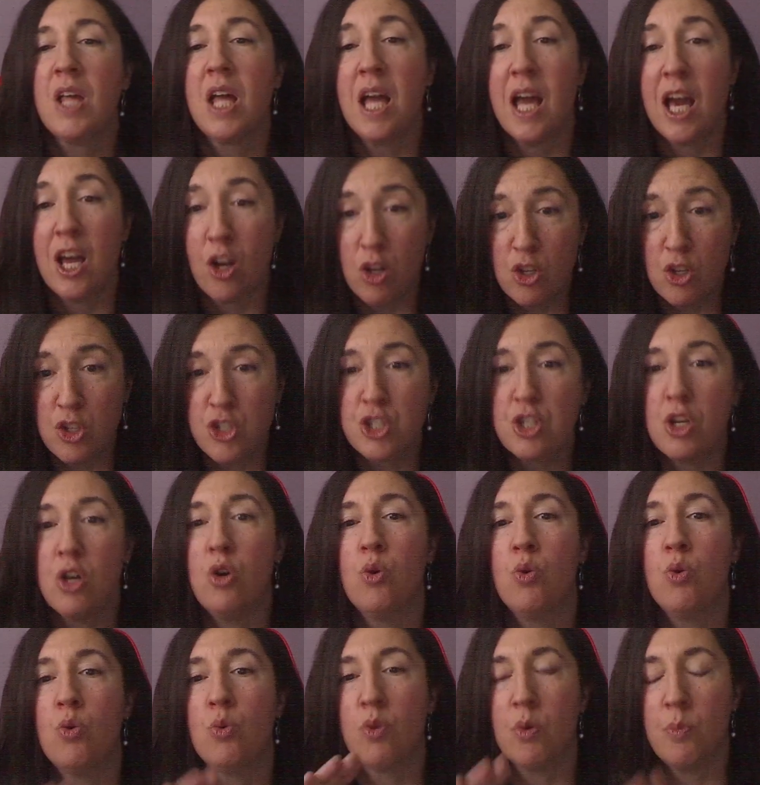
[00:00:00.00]
And
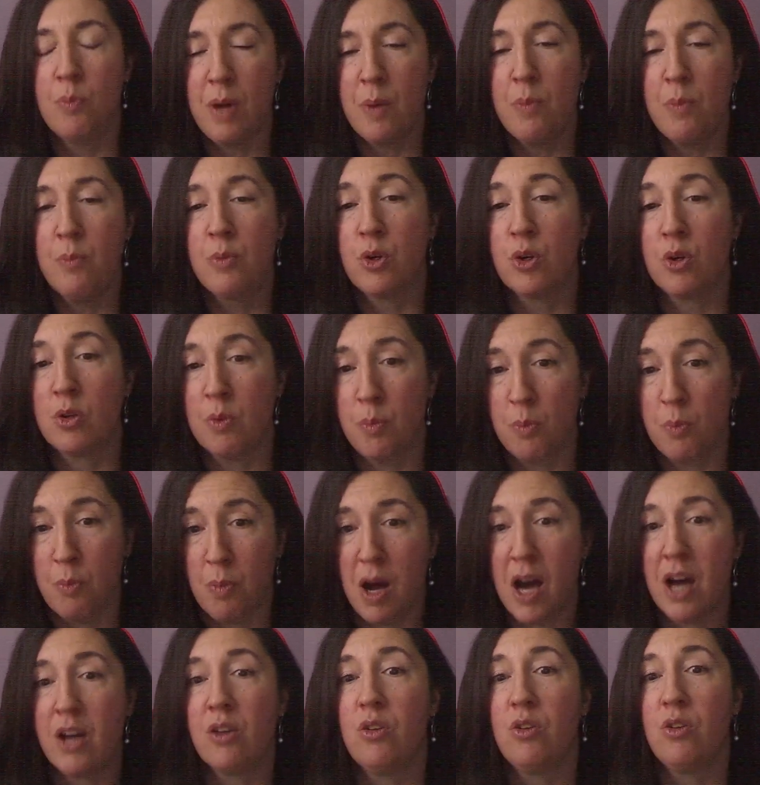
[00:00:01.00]
also remember,
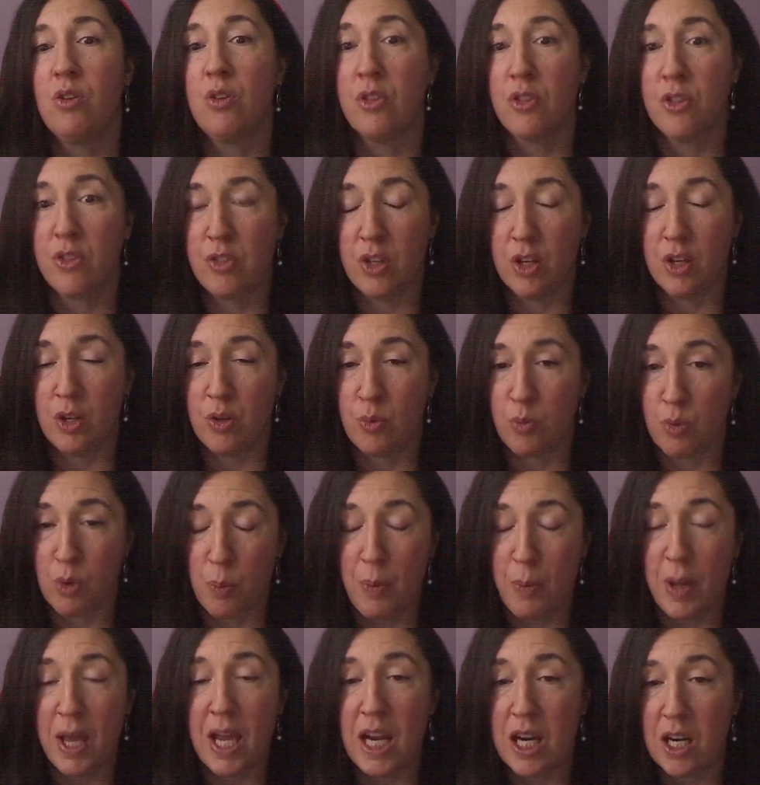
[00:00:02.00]
model the
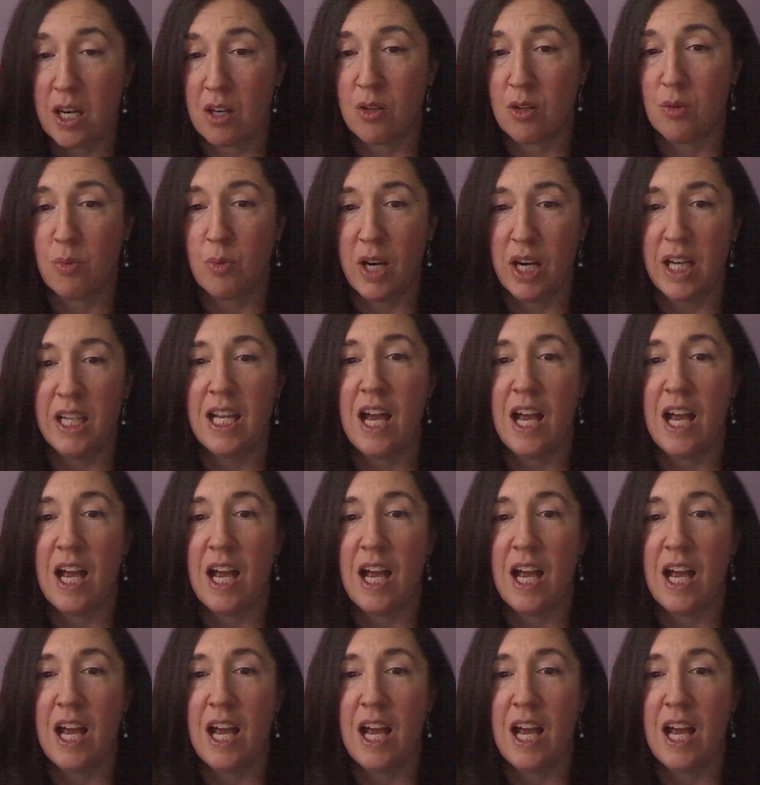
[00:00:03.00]
repair, right?